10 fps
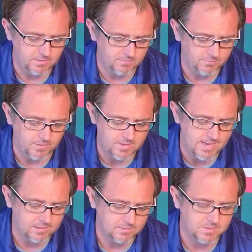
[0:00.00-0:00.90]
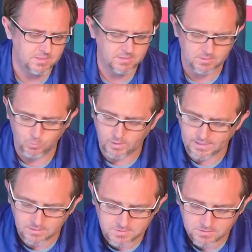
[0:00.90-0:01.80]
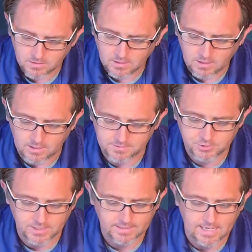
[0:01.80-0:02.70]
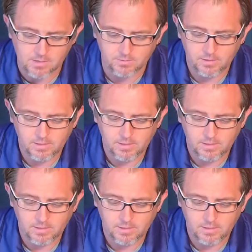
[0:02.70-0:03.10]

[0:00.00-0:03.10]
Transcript: and fun necklaces and rings to check out.